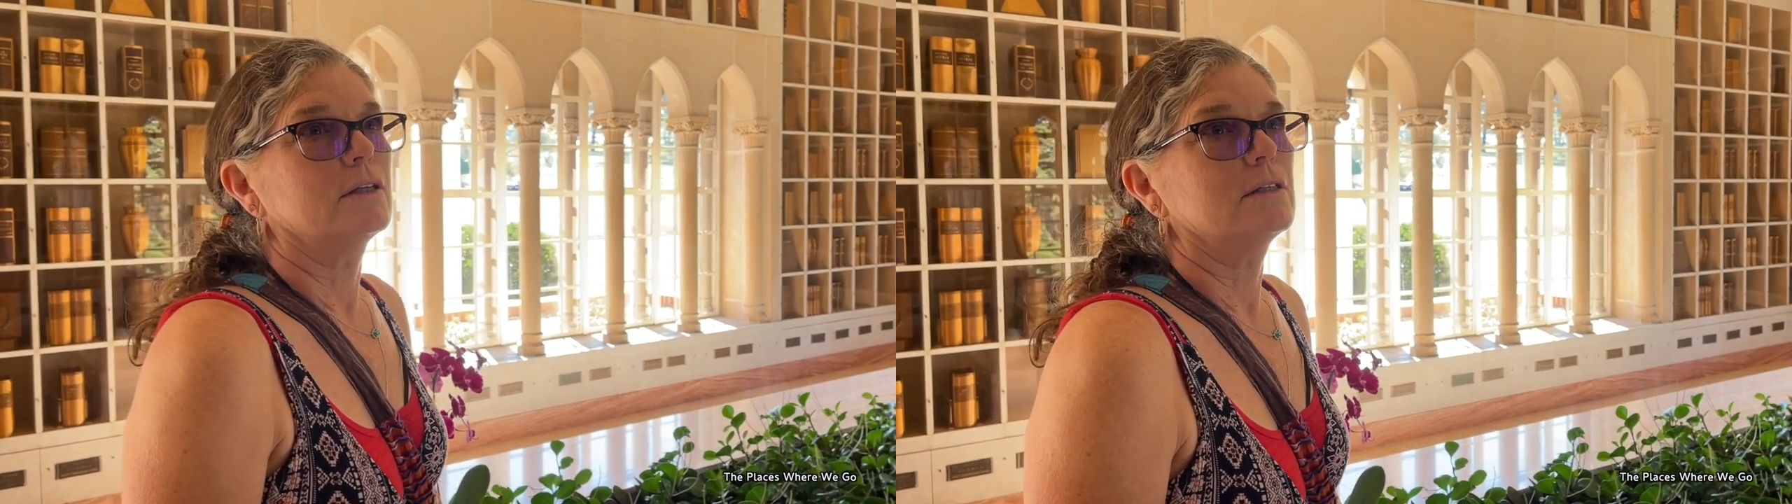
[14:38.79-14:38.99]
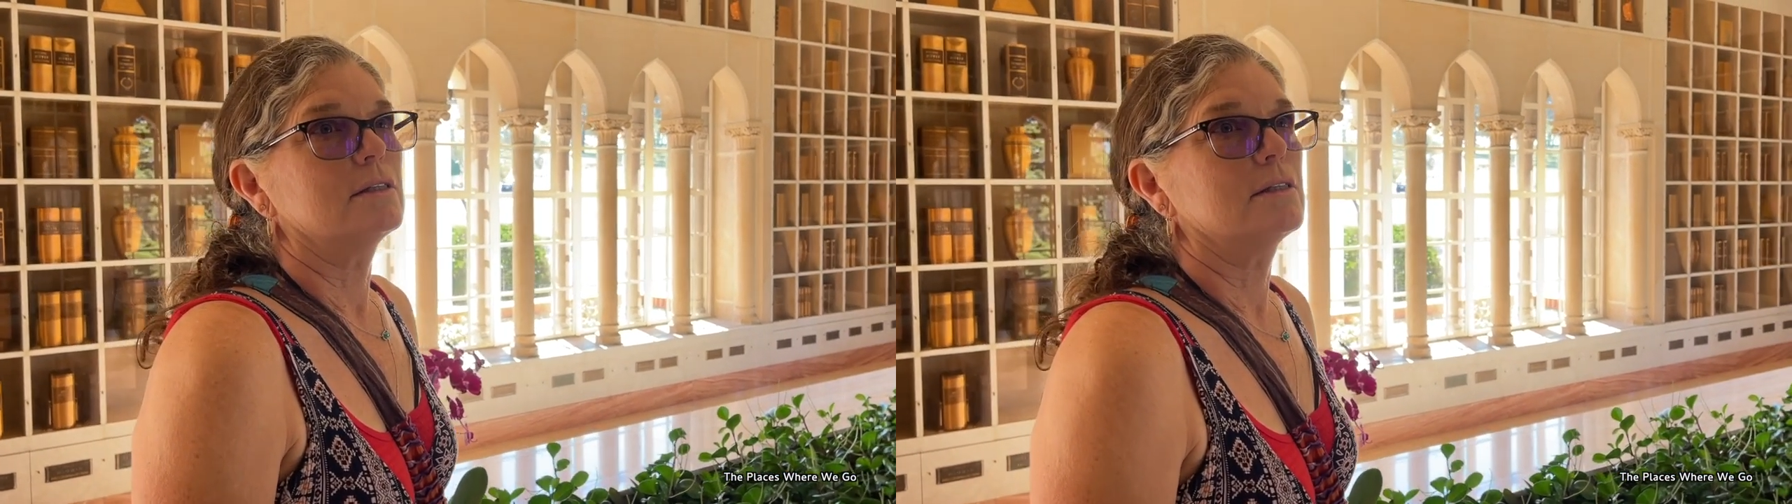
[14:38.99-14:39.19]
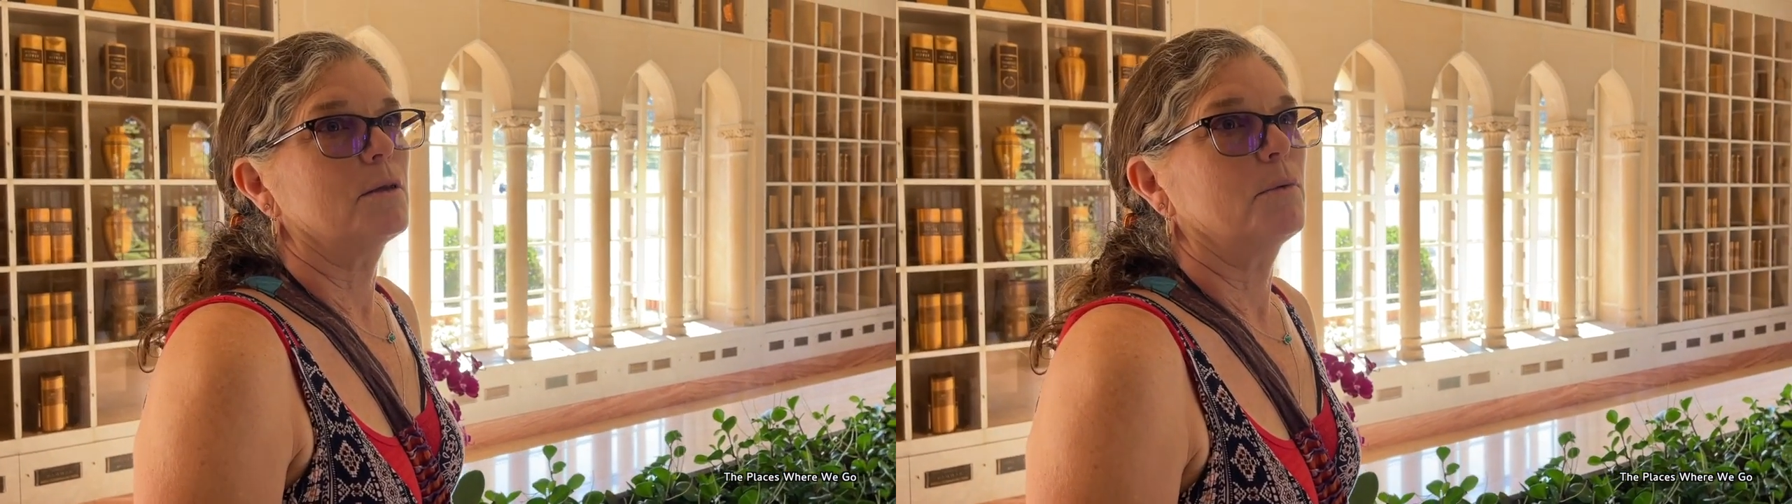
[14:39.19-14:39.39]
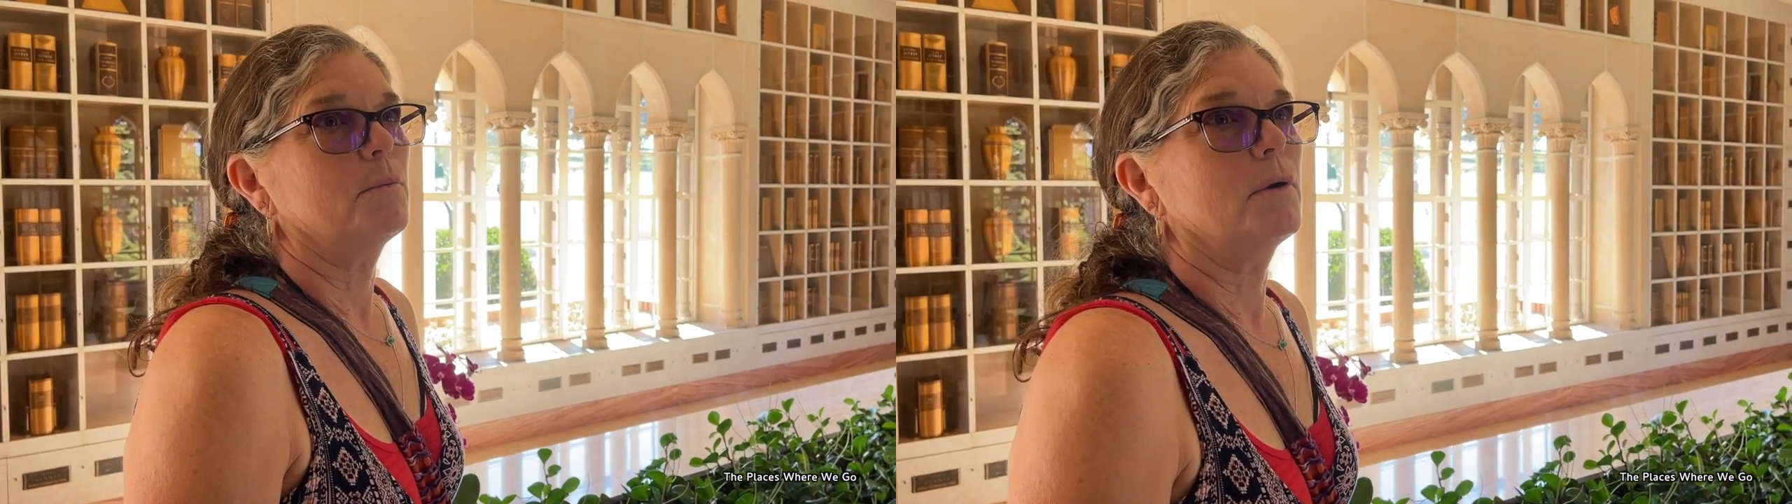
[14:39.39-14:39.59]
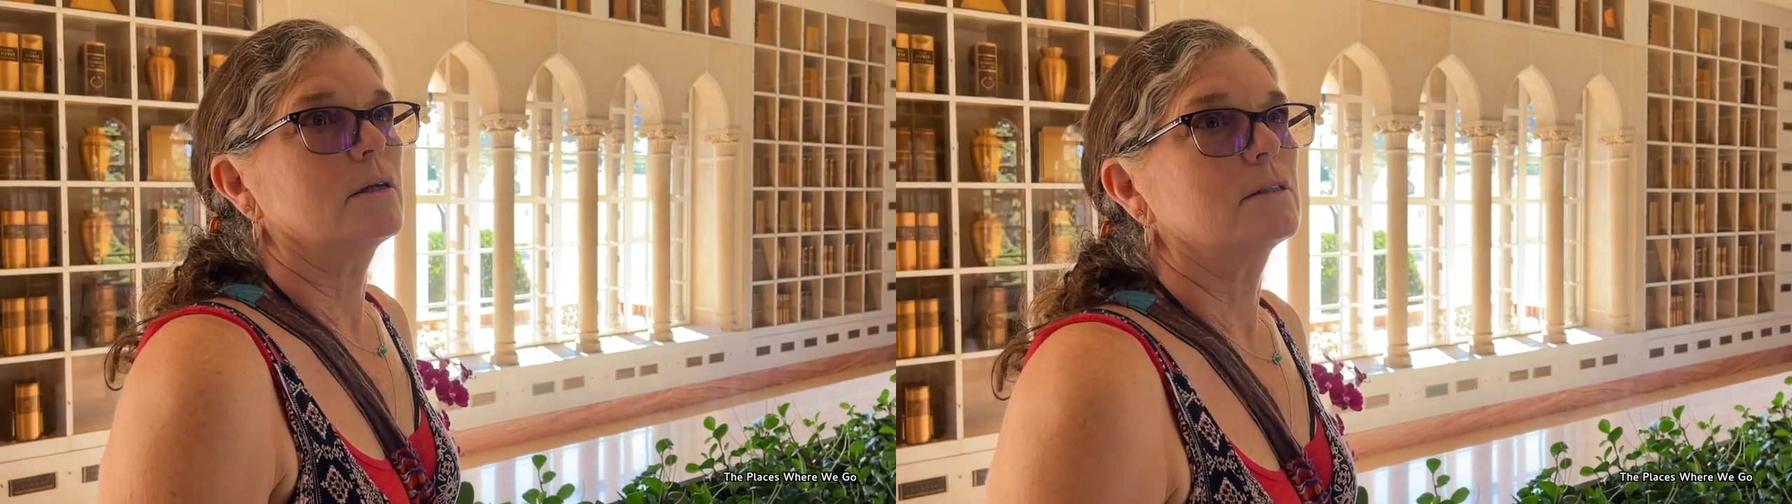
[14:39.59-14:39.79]
in
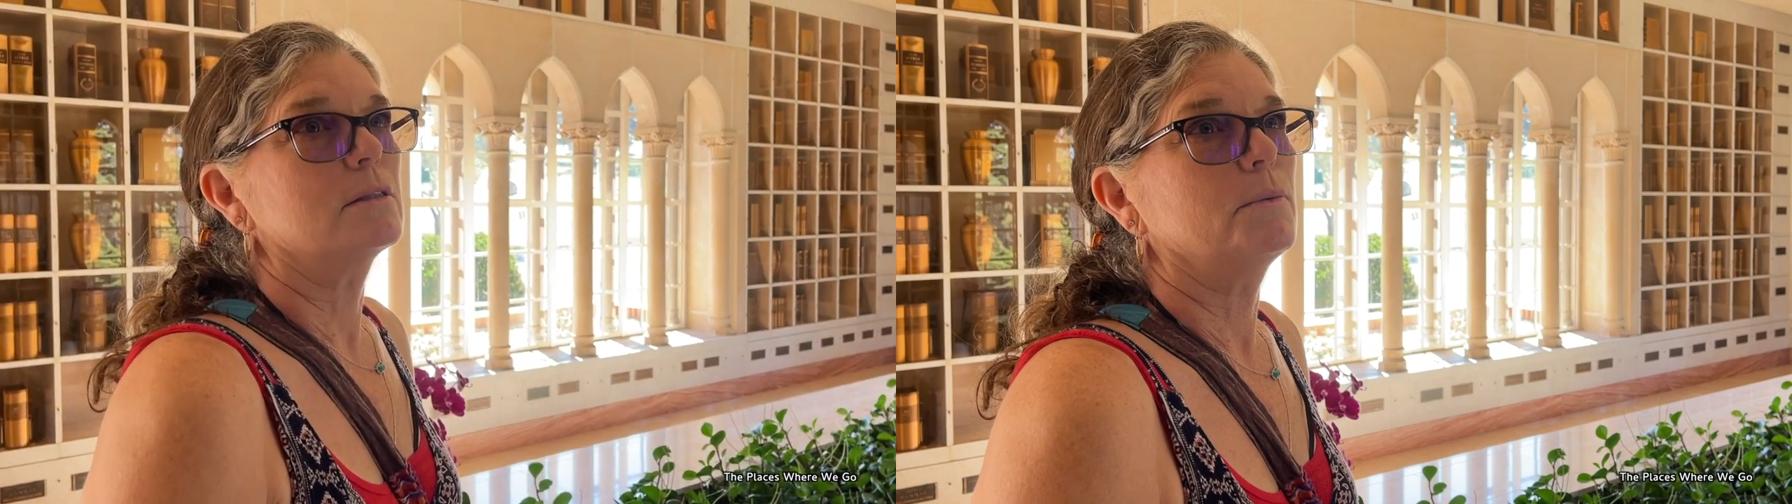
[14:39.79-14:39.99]
separate boxes